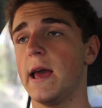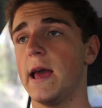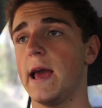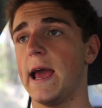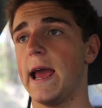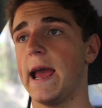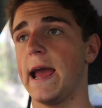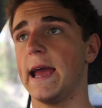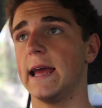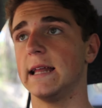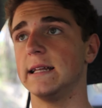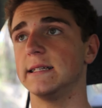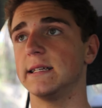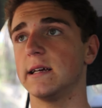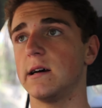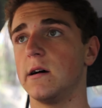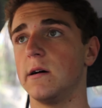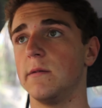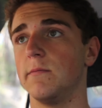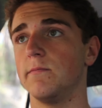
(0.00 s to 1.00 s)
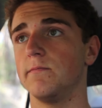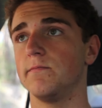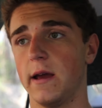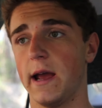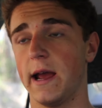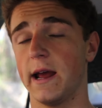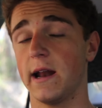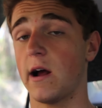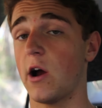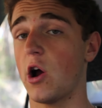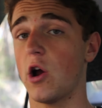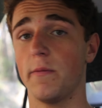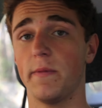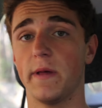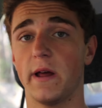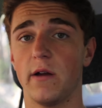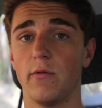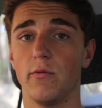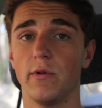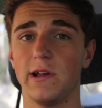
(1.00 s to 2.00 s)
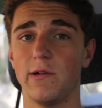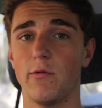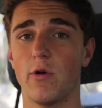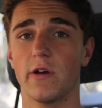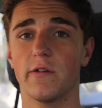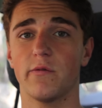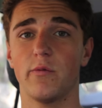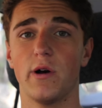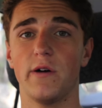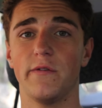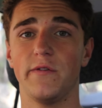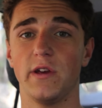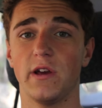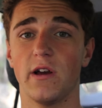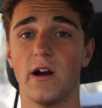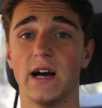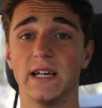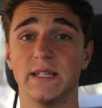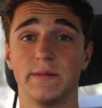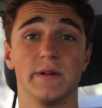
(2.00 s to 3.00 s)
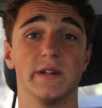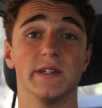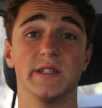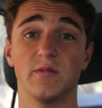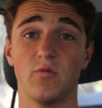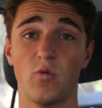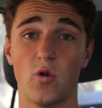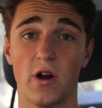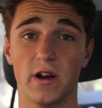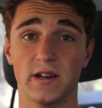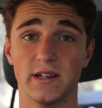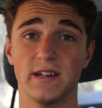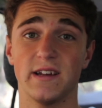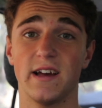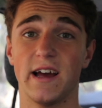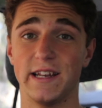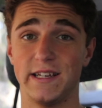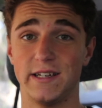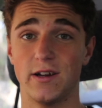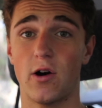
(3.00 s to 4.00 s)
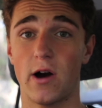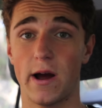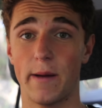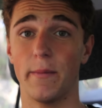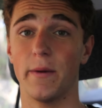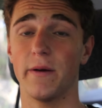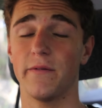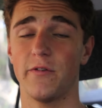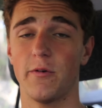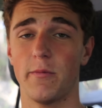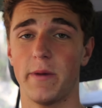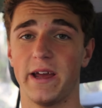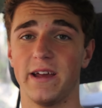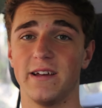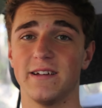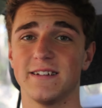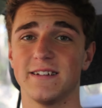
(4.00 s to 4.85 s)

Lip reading: and I hope that it really works well for you guys, because it worked a dime for me.